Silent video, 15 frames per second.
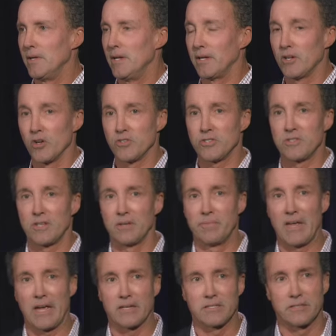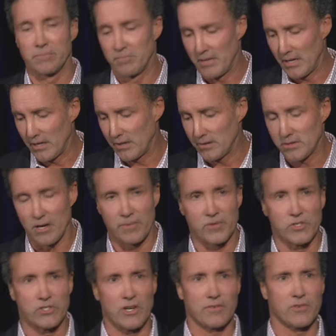It goes to the maxim that
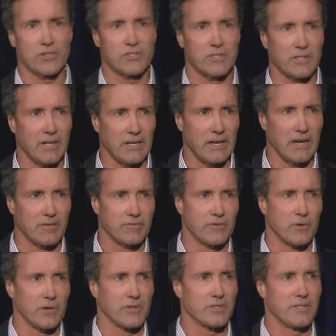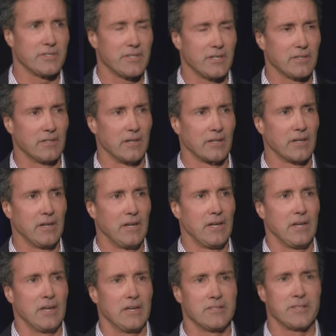Thomas Jefferson laid out for us. He said, look,
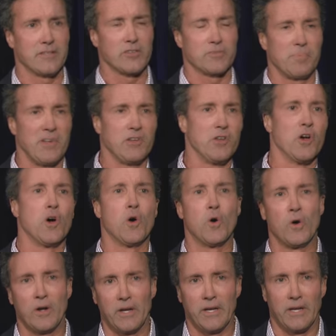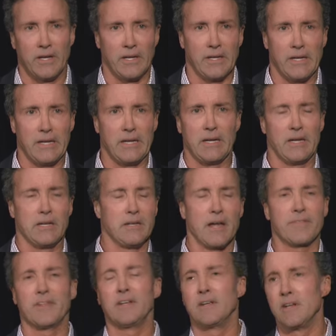he said, there's been
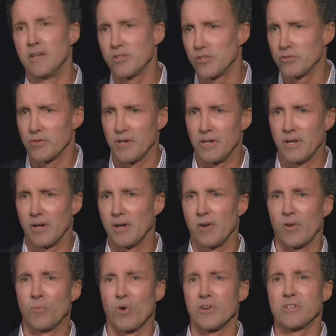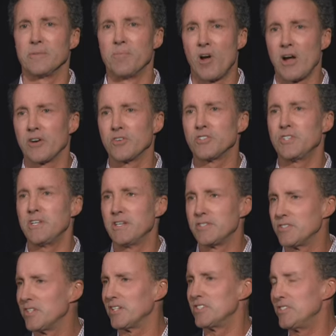nothing in history of where democracy
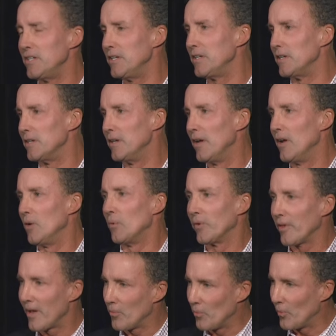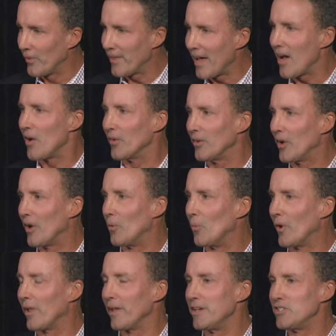has succeeded without a
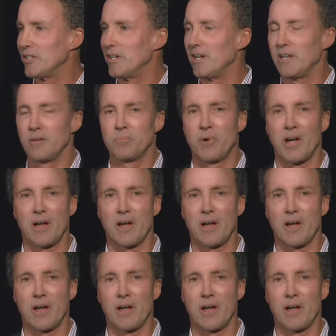well-educated